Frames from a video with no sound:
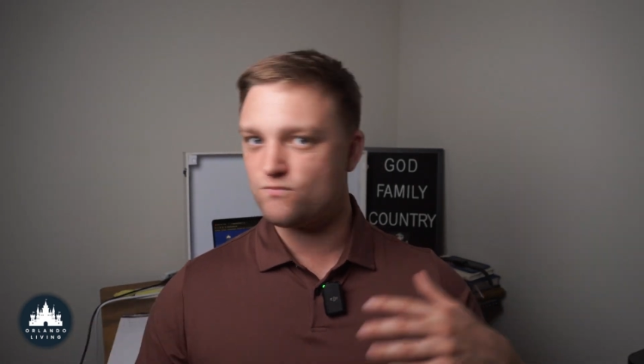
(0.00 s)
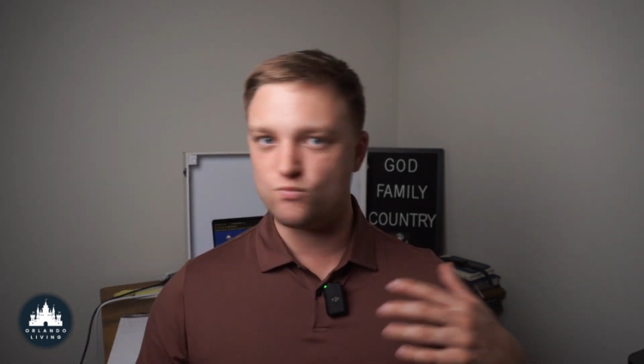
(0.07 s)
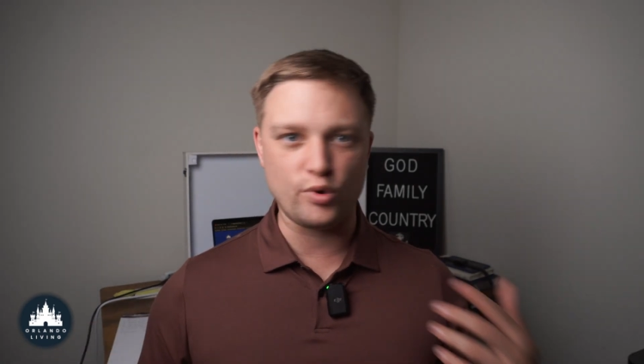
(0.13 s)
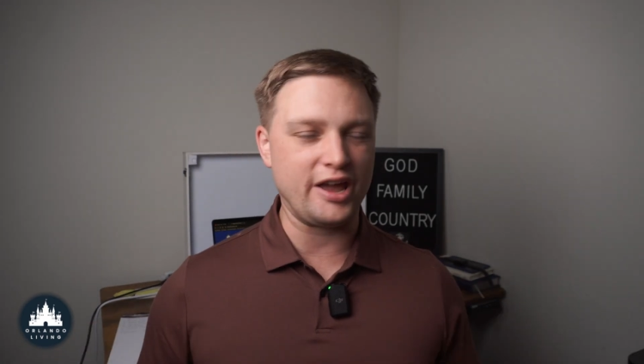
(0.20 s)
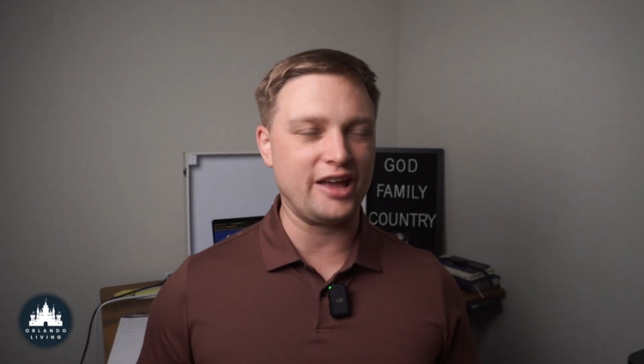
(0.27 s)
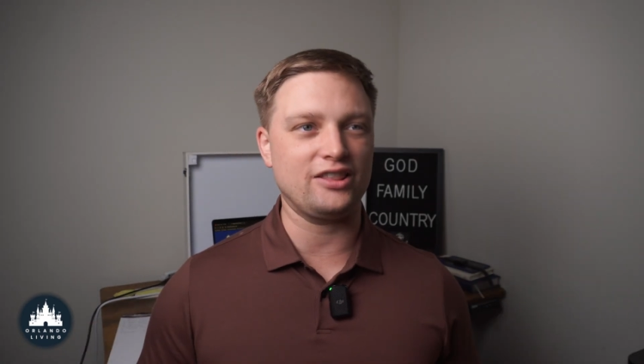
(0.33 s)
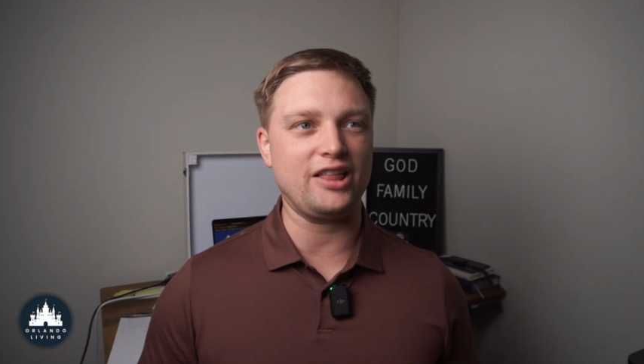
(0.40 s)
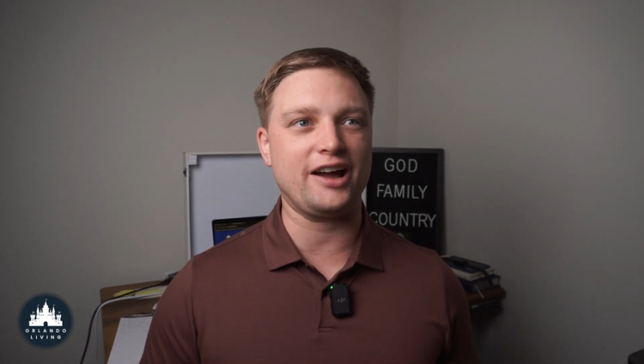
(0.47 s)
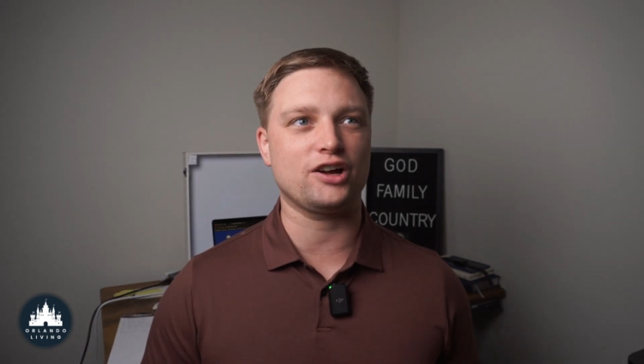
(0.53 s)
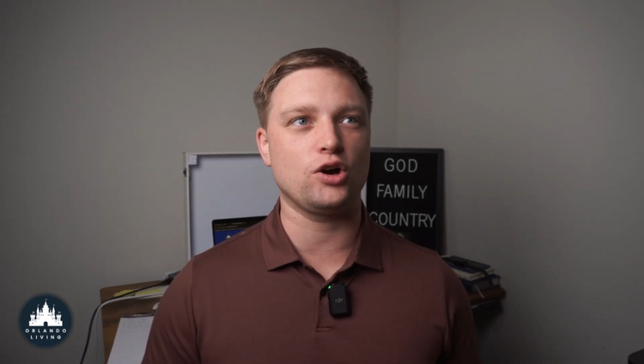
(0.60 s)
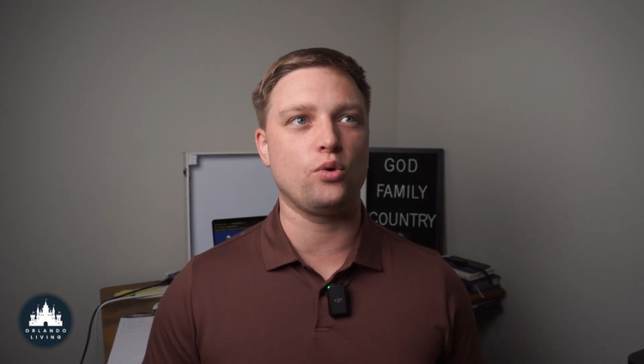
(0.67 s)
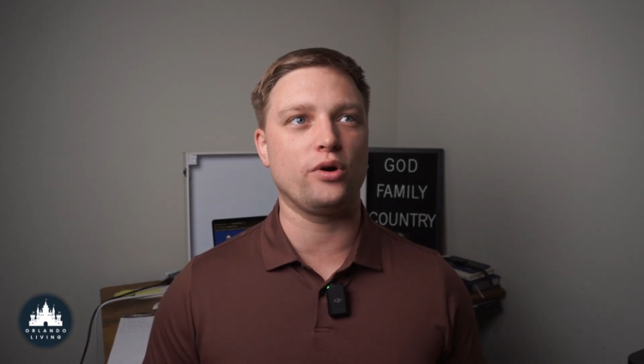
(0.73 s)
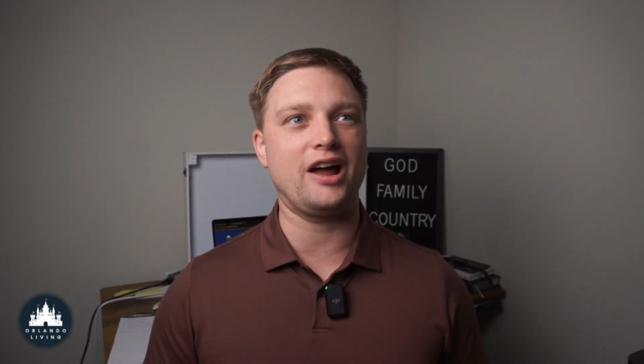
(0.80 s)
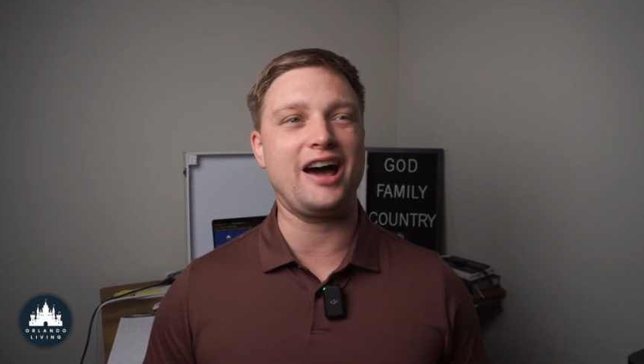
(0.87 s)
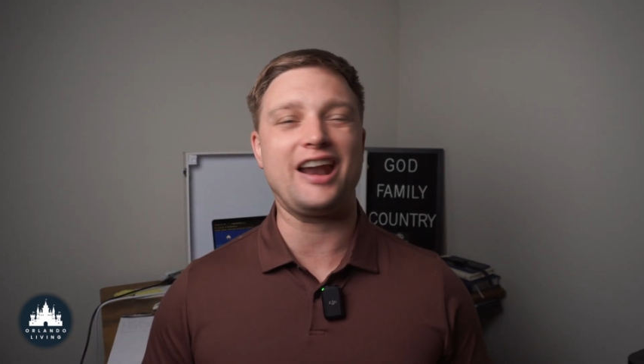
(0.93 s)
We had a lot
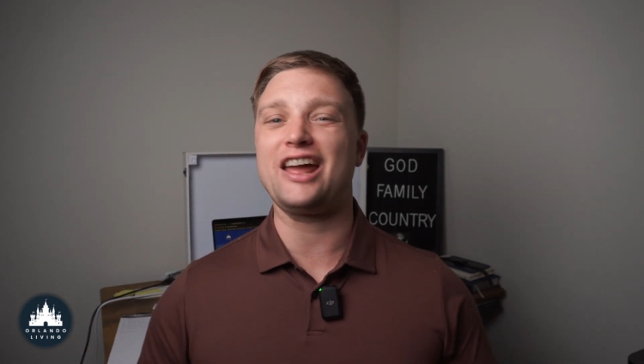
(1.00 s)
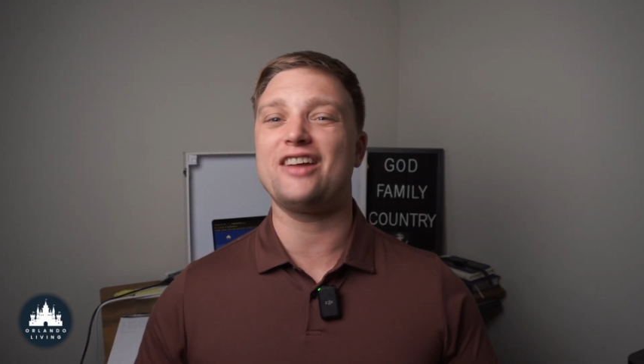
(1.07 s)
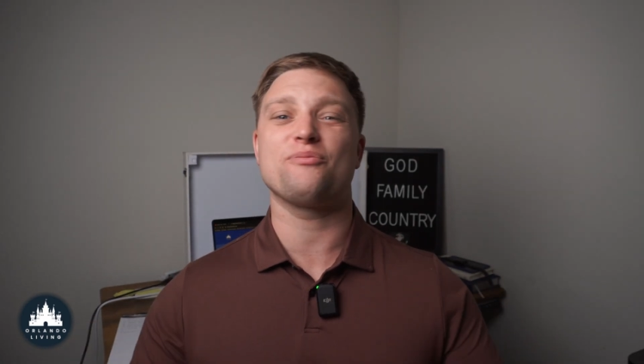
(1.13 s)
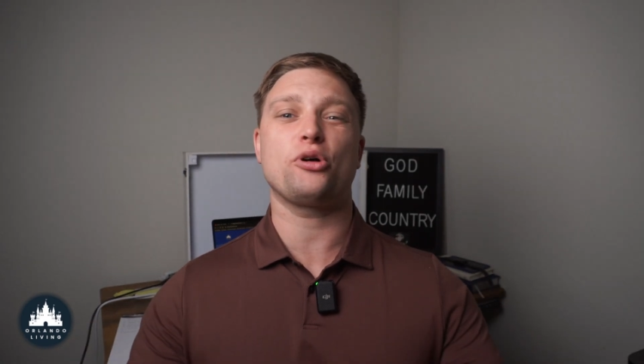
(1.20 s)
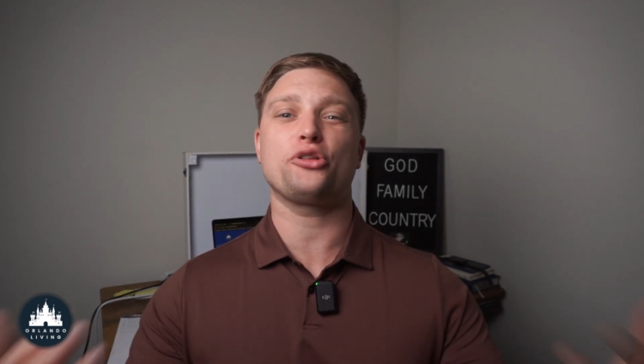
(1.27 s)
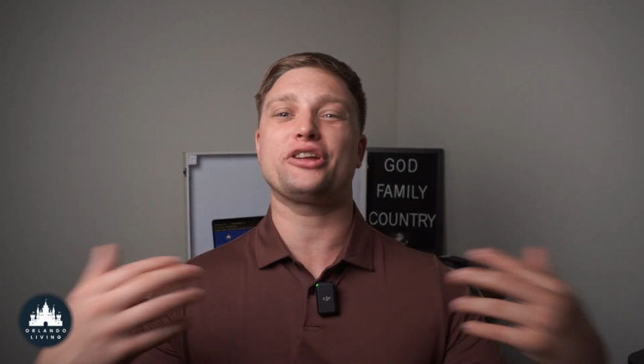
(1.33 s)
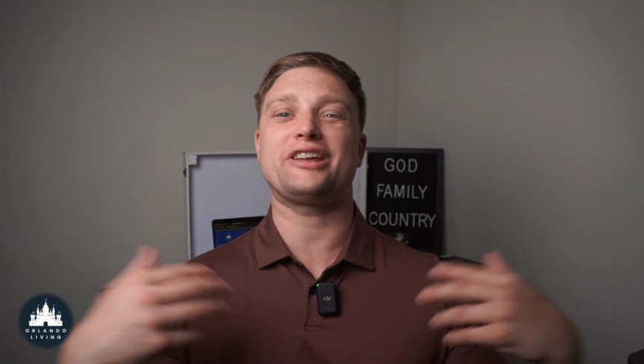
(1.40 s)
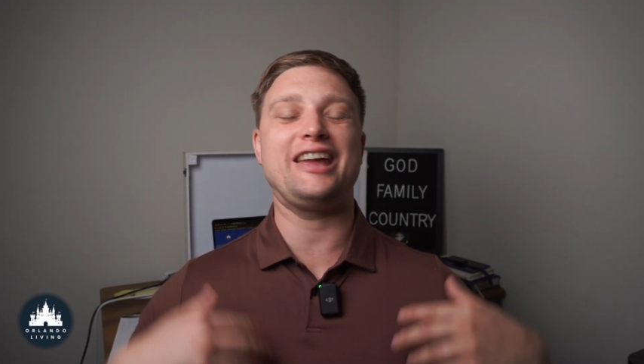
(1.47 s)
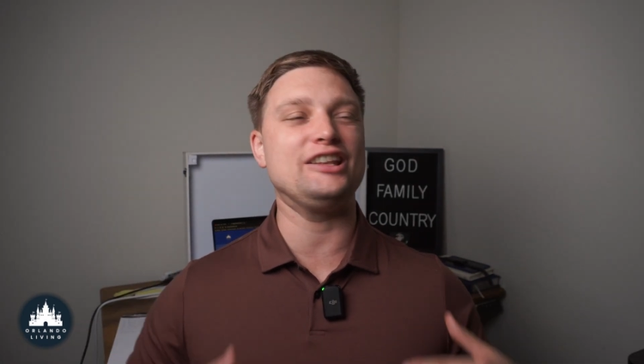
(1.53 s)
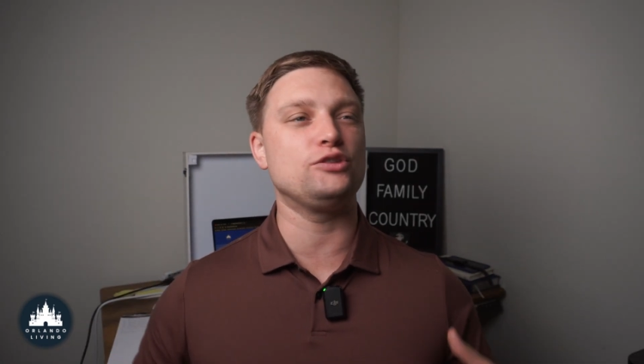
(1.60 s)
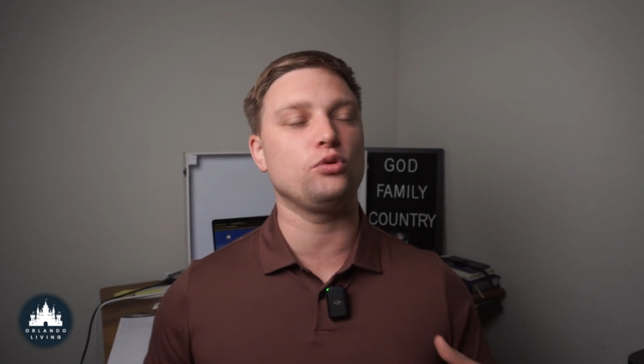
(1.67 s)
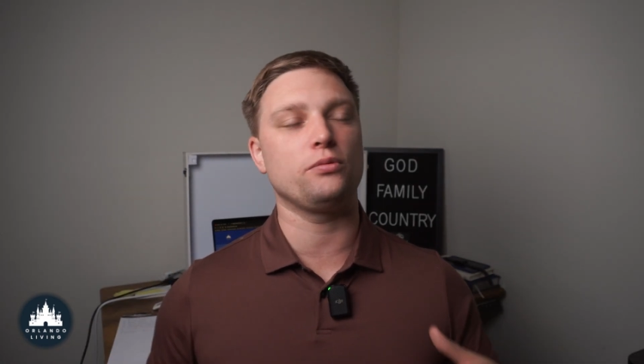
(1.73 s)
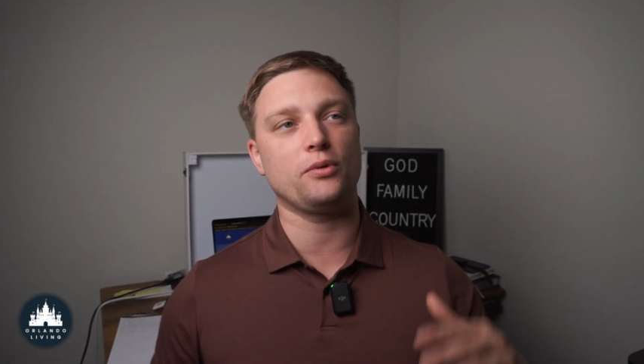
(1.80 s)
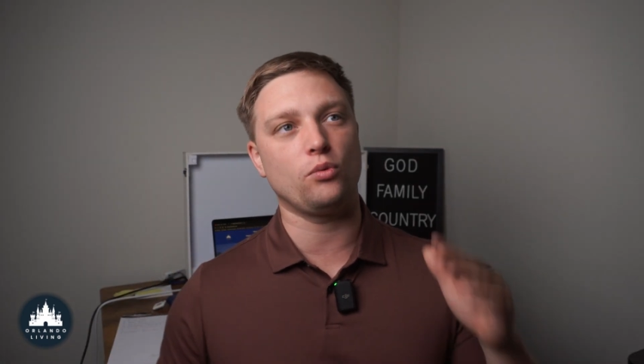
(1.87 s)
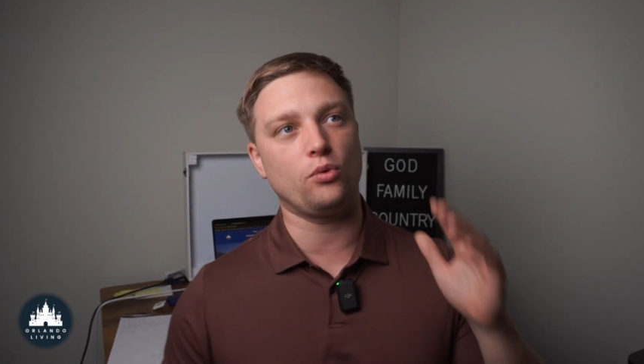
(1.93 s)
going on. I even brought the kids
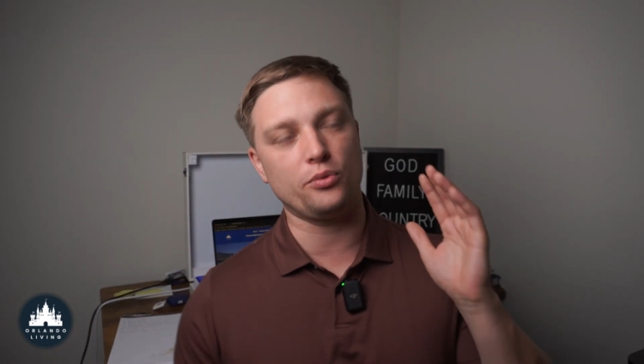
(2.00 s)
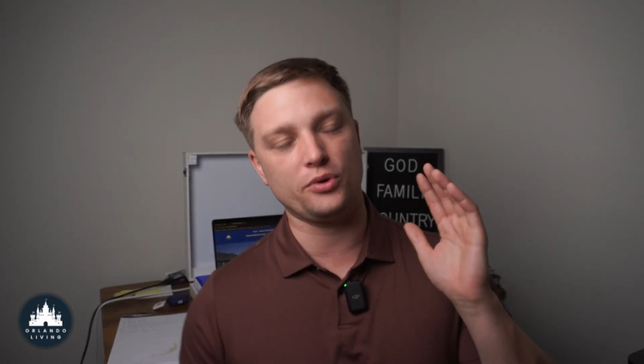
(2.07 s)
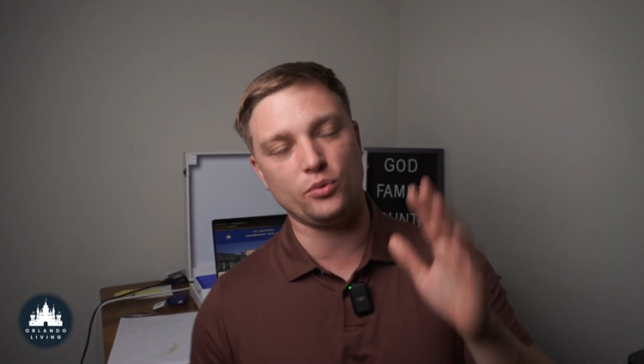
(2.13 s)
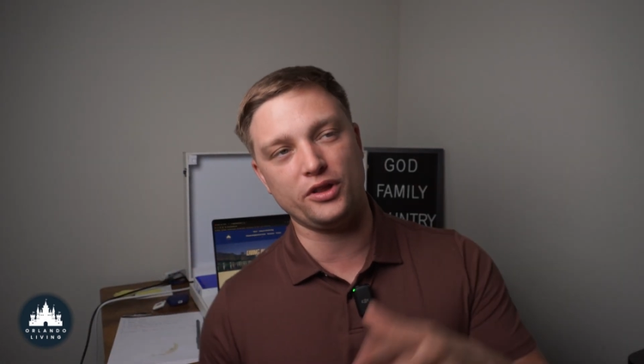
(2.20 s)
with me when we